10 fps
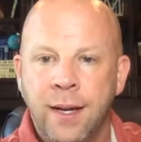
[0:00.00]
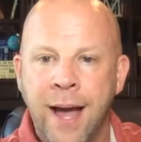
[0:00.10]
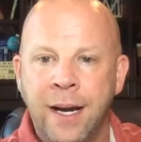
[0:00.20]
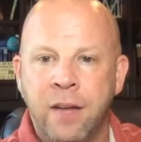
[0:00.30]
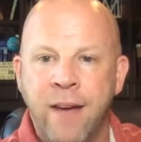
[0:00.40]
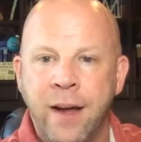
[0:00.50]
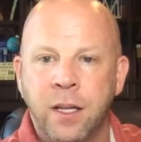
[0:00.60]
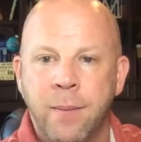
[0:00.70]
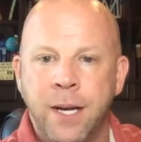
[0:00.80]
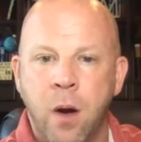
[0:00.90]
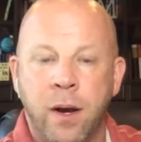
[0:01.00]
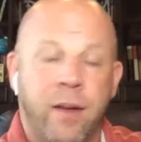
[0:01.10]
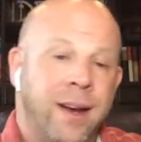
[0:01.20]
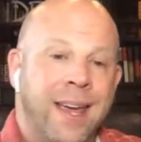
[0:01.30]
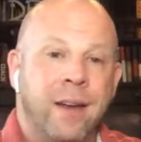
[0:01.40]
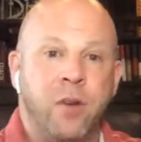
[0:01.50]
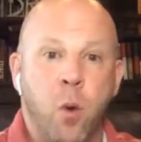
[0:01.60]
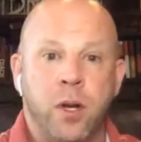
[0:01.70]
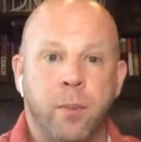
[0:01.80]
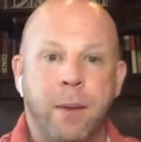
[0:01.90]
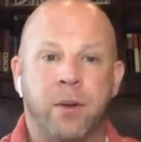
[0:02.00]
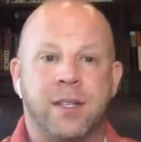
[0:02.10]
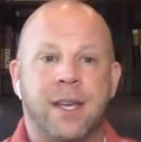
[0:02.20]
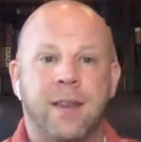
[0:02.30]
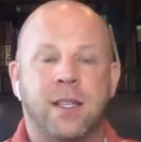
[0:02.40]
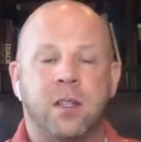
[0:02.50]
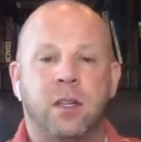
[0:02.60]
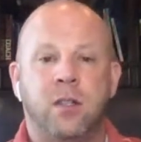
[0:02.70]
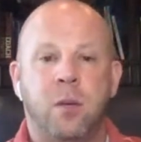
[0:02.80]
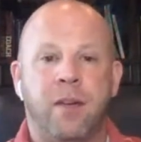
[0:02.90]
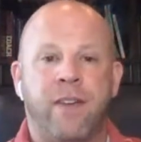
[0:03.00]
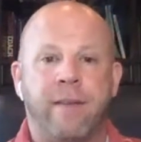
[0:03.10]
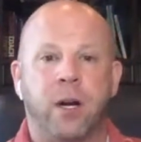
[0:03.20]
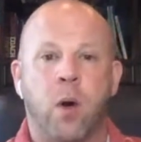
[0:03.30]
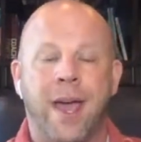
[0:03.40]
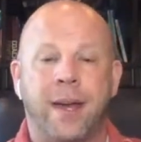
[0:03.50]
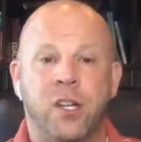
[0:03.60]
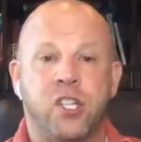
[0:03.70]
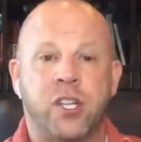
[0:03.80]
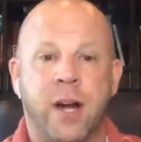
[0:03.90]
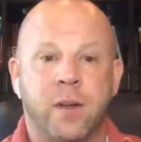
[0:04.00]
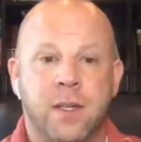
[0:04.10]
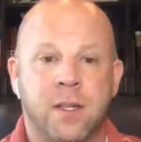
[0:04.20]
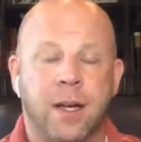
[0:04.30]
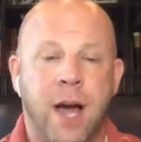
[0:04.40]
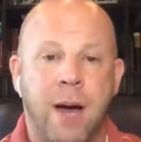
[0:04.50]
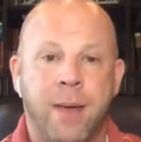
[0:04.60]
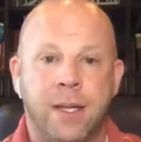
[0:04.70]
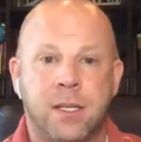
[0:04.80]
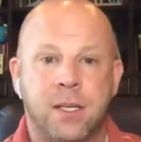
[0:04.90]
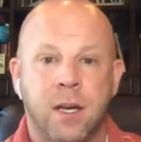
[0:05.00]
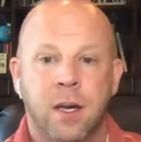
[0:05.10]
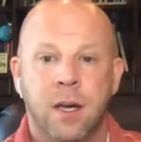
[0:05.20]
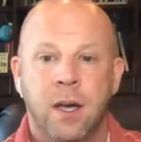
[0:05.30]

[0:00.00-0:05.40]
got any value. Let me know. And again, if you want your people to see this, do me a favor and go ahead and share this in the comments.